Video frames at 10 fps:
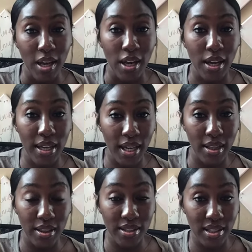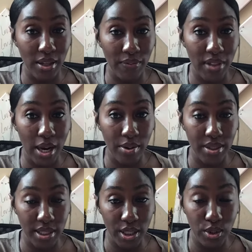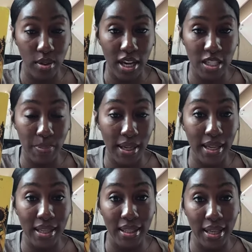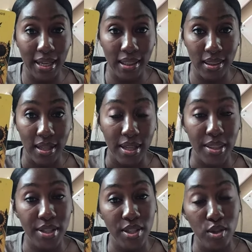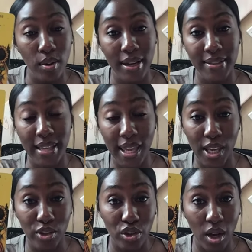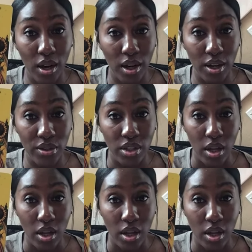Again, the sunflowers, this is you guys being enlightened. This is you guys taking charge.